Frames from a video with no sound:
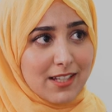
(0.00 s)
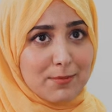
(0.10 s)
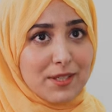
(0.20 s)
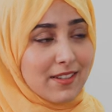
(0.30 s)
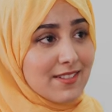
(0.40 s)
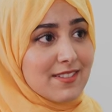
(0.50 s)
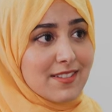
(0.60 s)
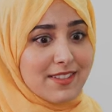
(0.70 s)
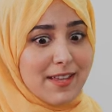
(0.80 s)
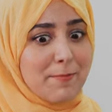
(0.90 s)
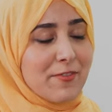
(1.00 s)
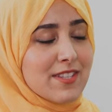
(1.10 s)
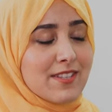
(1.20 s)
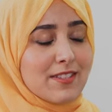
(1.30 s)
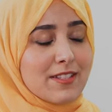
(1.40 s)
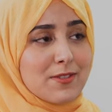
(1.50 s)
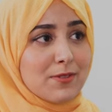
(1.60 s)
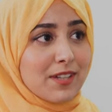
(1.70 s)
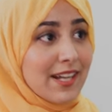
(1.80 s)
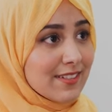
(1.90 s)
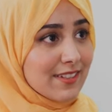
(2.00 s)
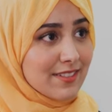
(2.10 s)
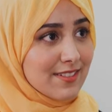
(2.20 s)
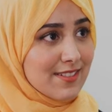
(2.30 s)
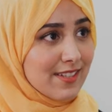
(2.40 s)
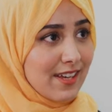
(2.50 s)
And because emphasis is on cleanliness,